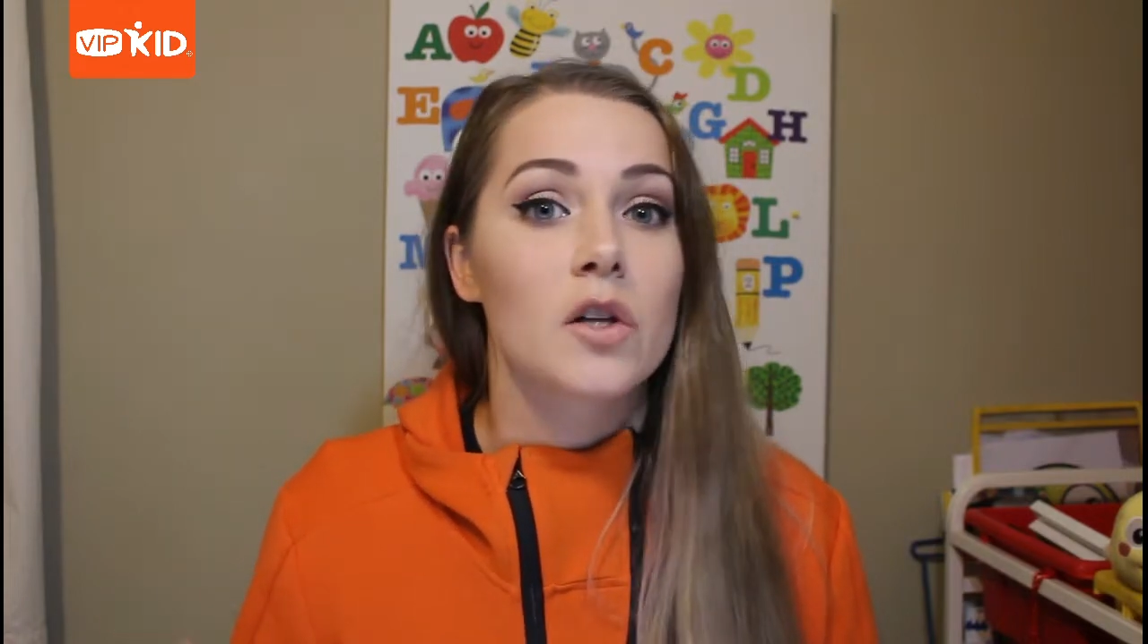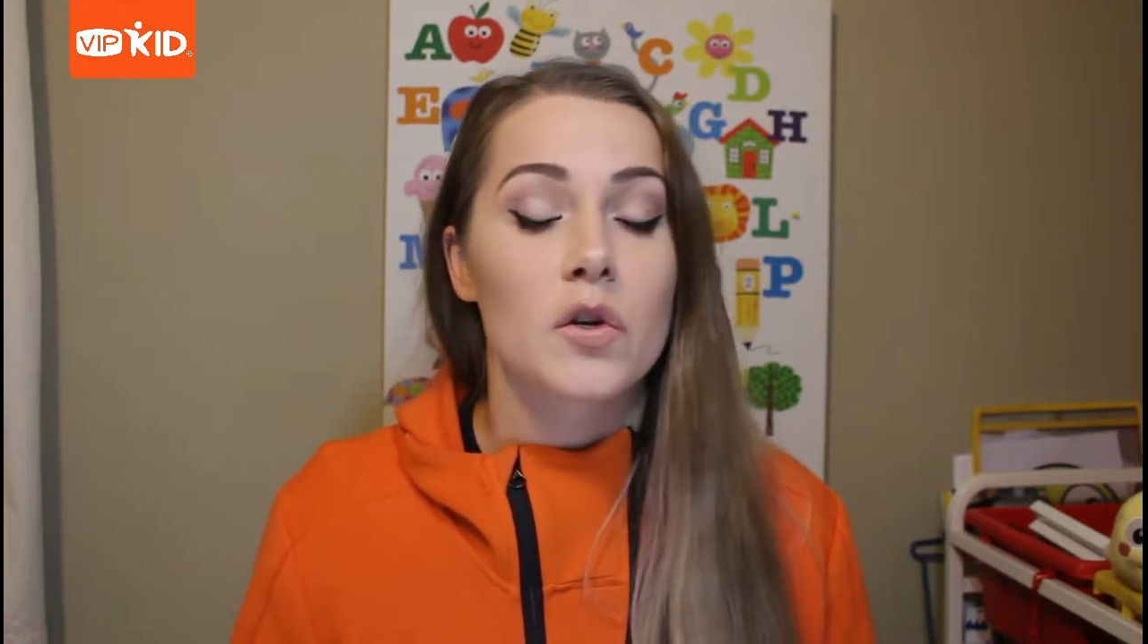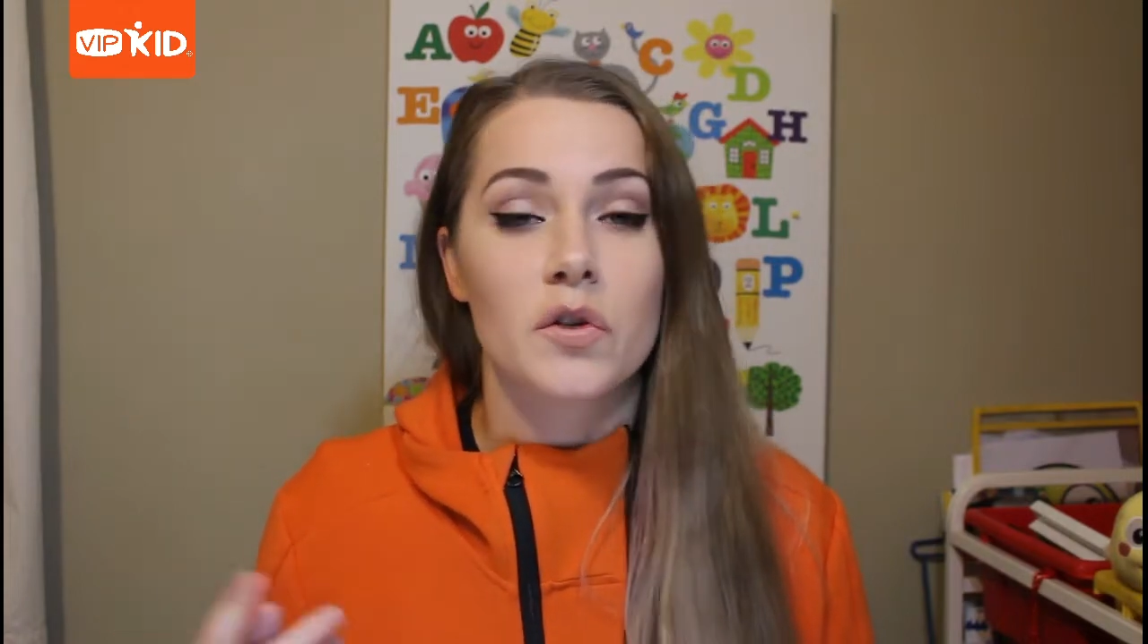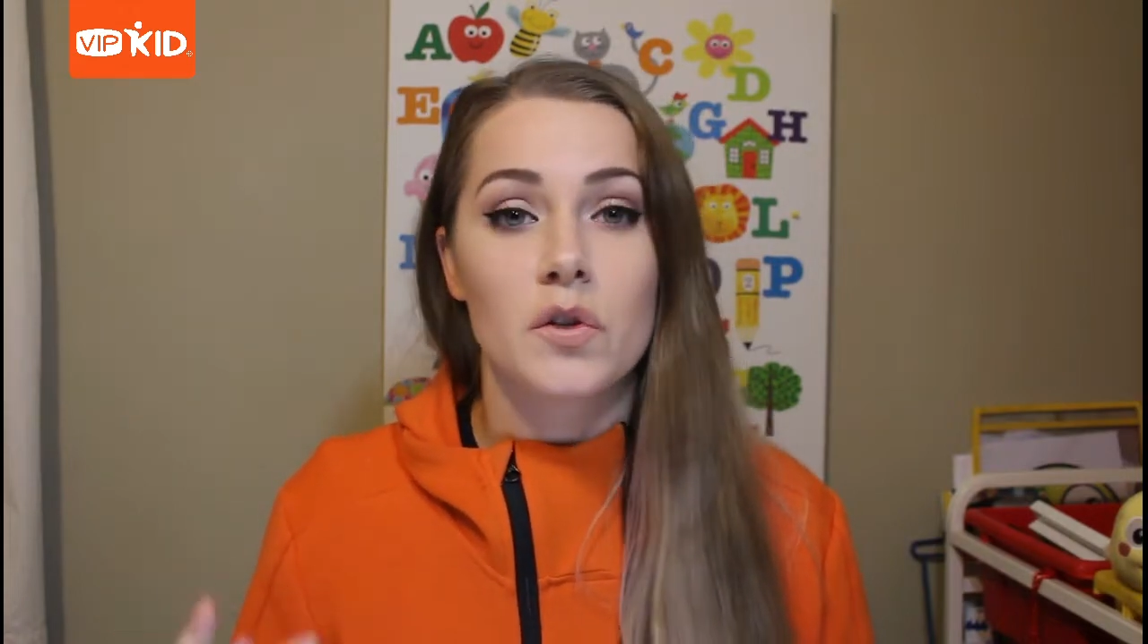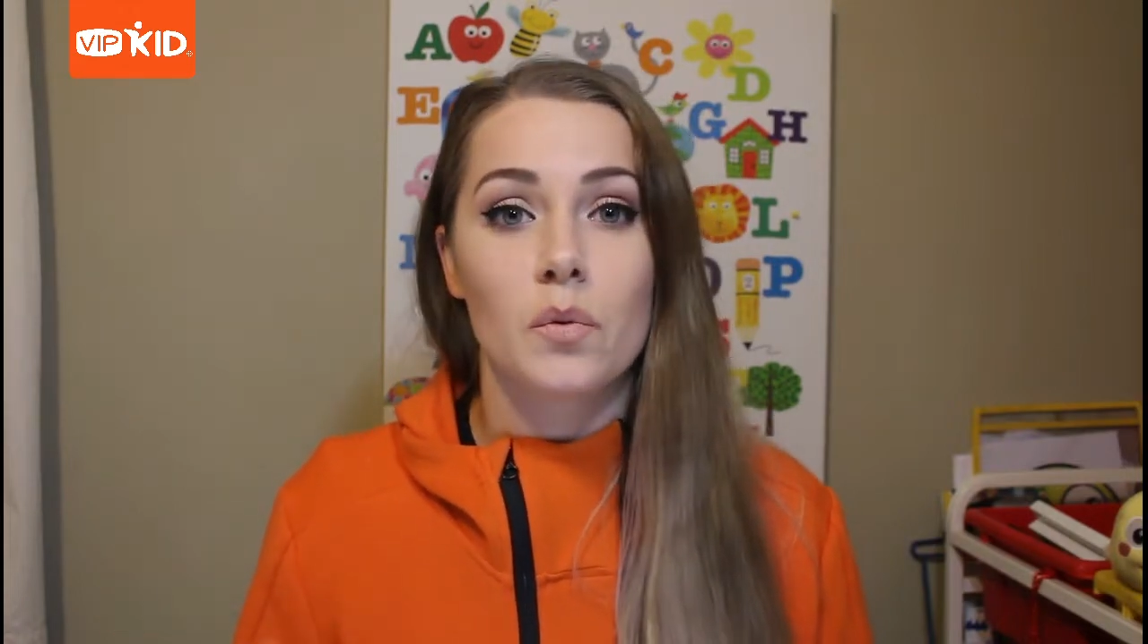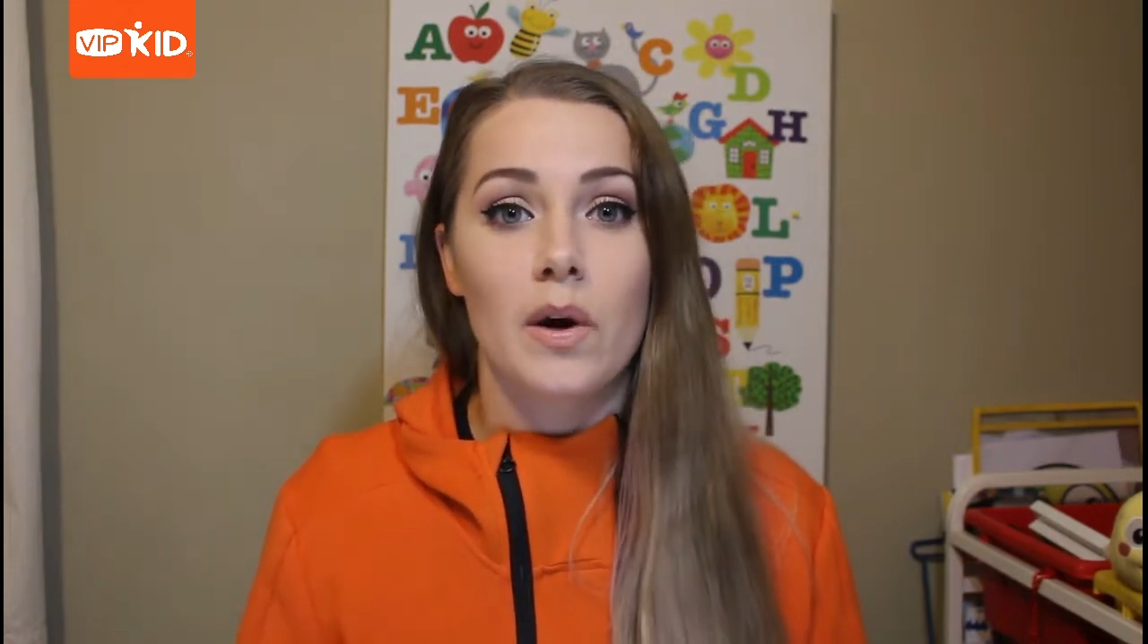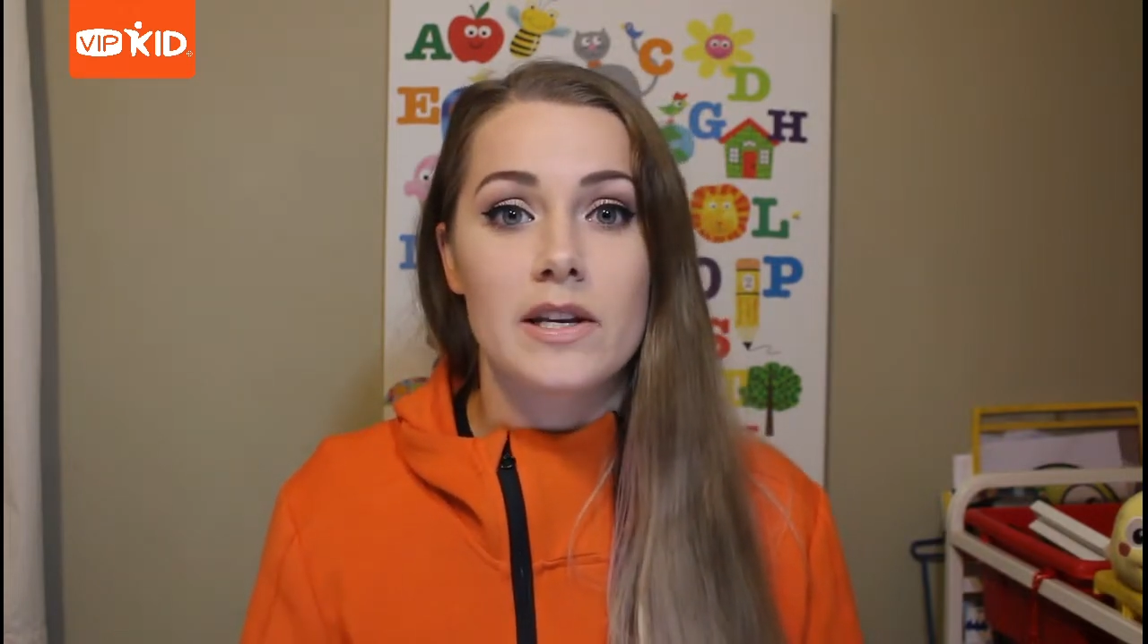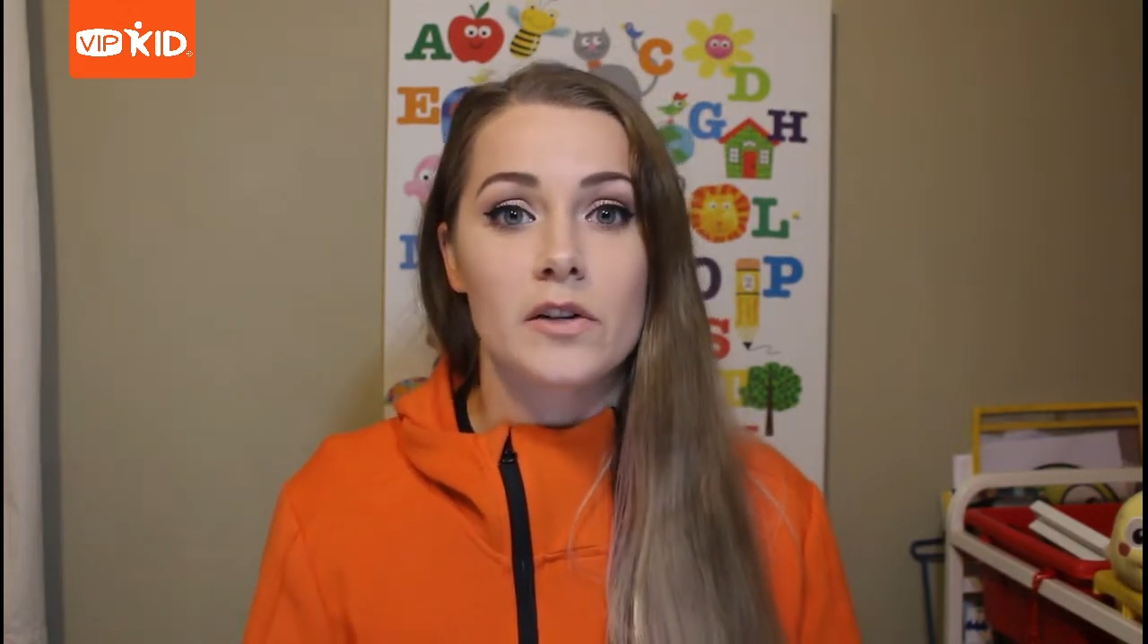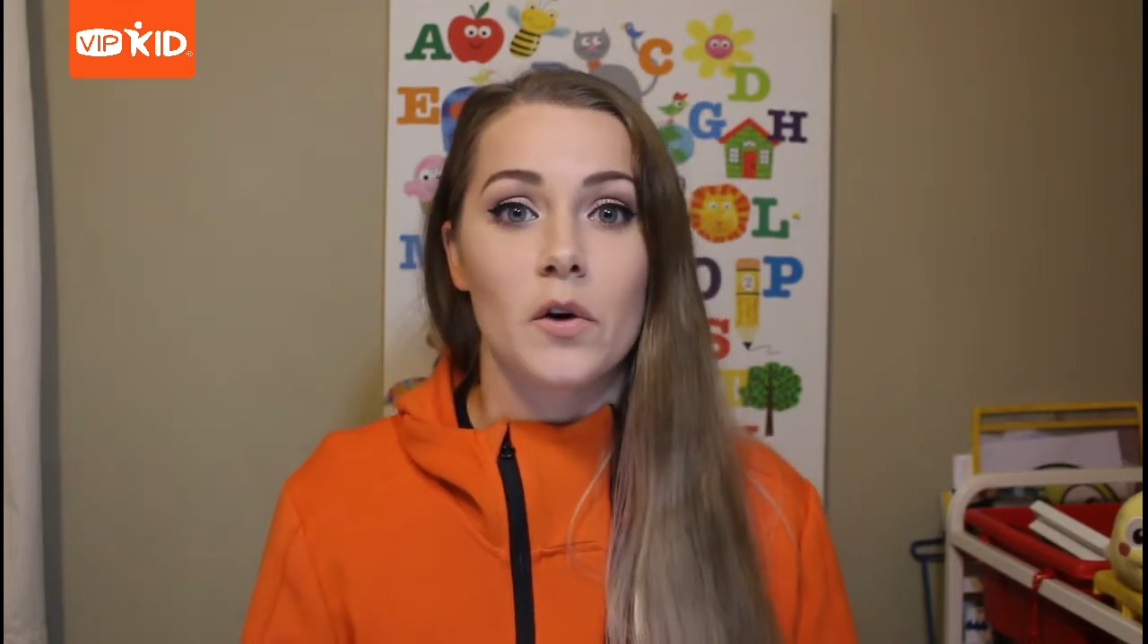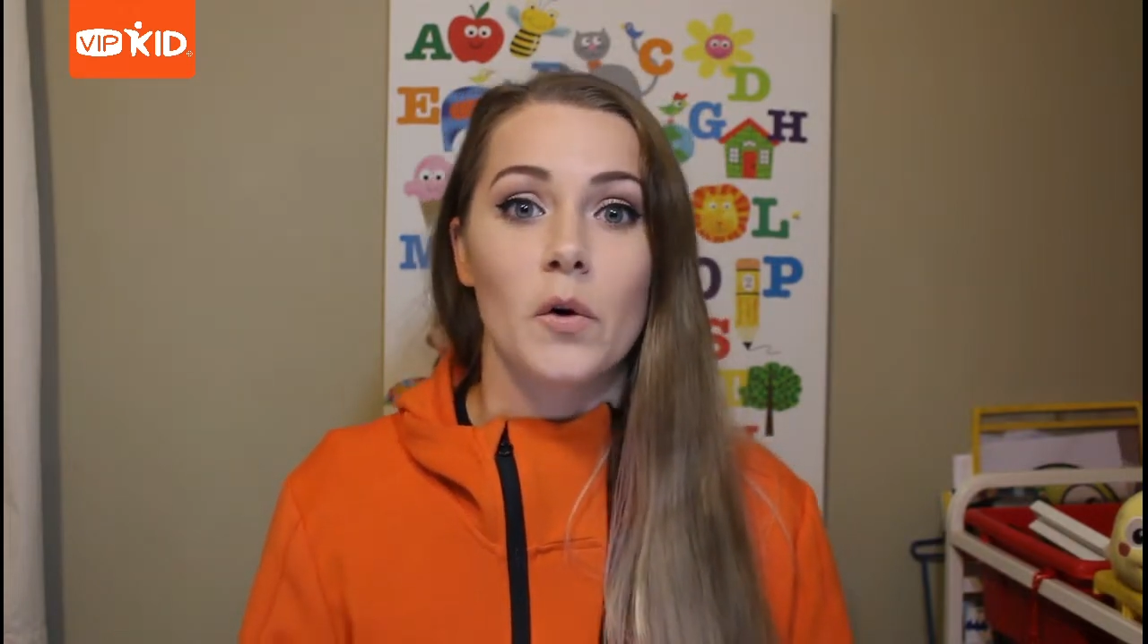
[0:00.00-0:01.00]
closer to 1
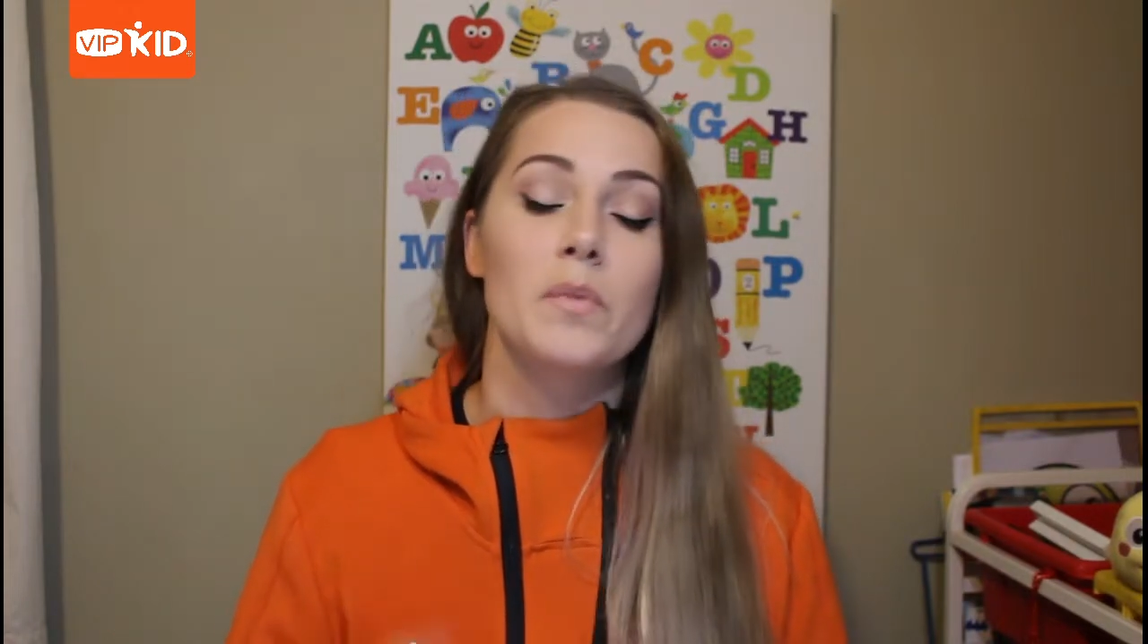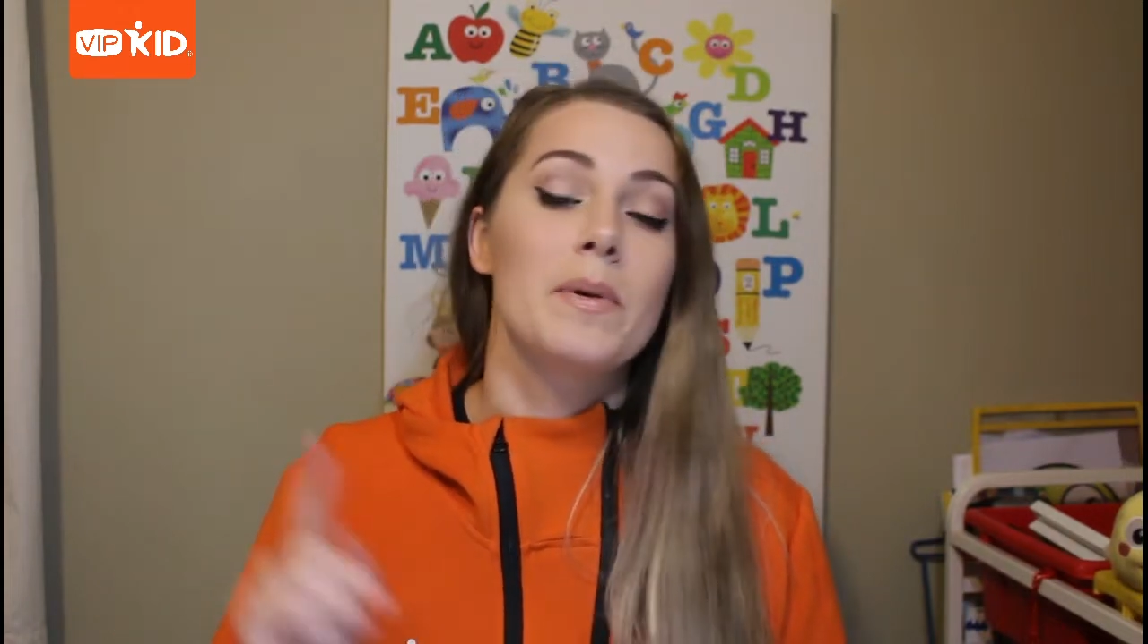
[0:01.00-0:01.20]
year old.